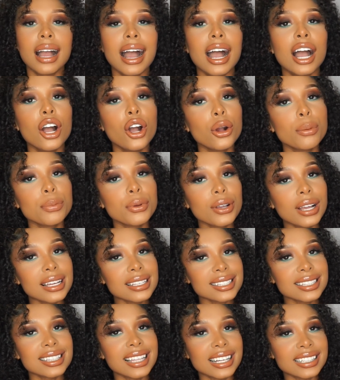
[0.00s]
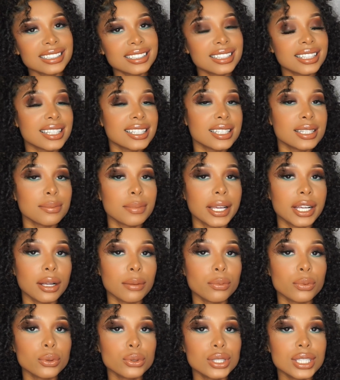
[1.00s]
I hope you guys like this
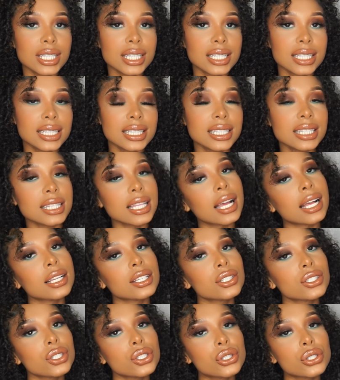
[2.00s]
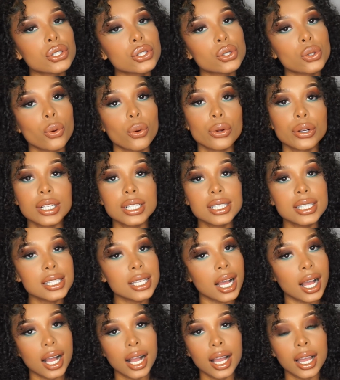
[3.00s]
makeup routine slash story
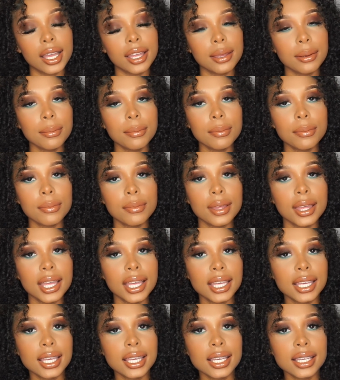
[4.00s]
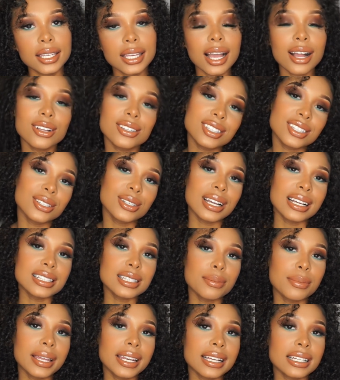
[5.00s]
time, and yeah, I'll see you
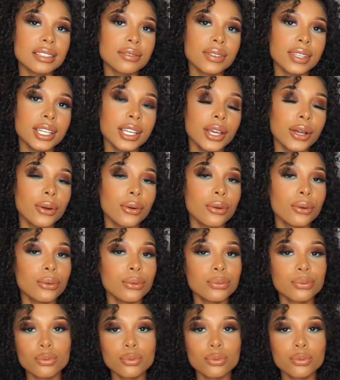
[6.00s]
guys in my next video.